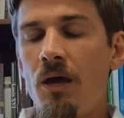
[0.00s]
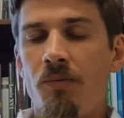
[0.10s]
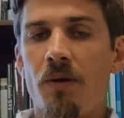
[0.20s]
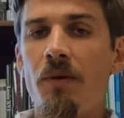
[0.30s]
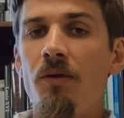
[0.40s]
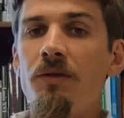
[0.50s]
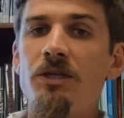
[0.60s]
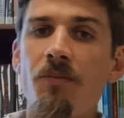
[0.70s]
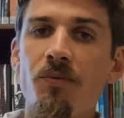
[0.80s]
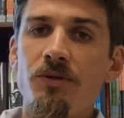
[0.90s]
primarily the
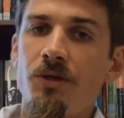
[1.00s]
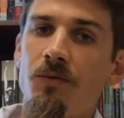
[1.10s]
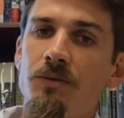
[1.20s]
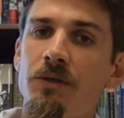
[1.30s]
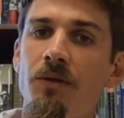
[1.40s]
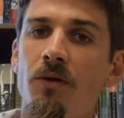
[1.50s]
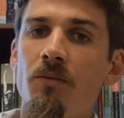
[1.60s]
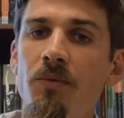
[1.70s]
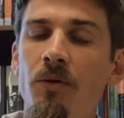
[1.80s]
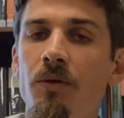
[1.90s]
temperate zones and their
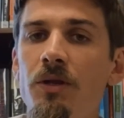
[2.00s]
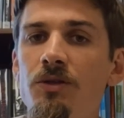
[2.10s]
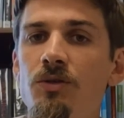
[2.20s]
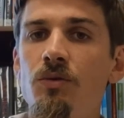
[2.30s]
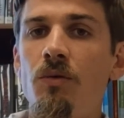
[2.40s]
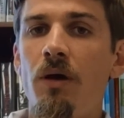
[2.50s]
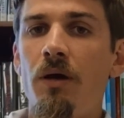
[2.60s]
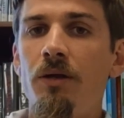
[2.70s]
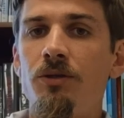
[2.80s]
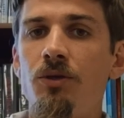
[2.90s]
ability
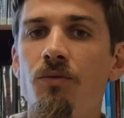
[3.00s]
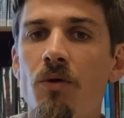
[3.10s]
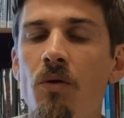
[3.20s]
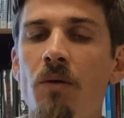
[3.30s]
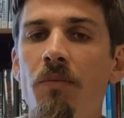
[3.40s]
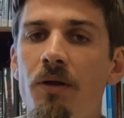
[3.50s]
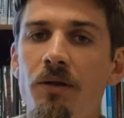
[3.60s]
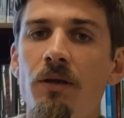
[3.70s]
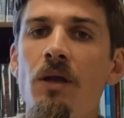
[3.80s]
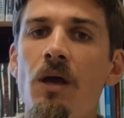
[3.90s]
to grow
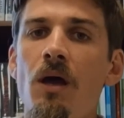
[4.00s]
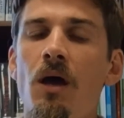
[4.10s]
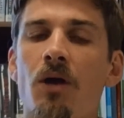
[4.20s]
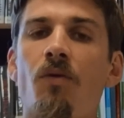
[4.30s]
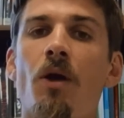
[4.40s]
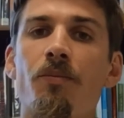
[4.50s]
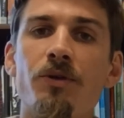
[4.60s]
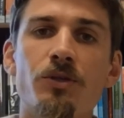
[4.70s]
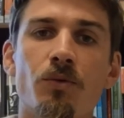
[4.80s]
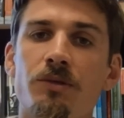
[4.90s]
abundant crop
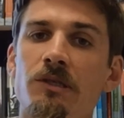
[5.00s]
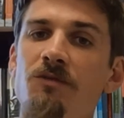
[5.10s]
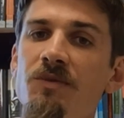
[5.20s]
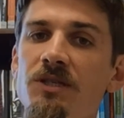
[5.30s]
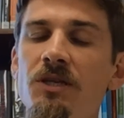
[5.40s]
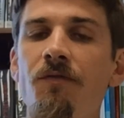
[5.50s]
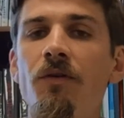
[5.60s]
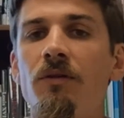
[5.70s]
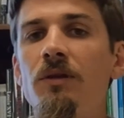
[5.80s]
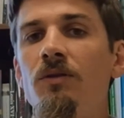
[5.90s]
resources,
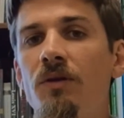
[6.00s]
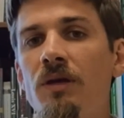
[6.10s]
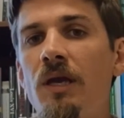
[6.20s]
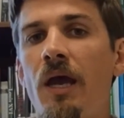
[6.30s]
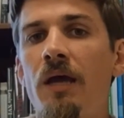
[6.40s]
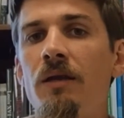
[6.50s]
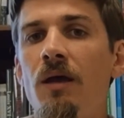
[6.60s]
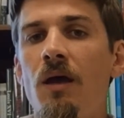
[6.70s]
specifically looking at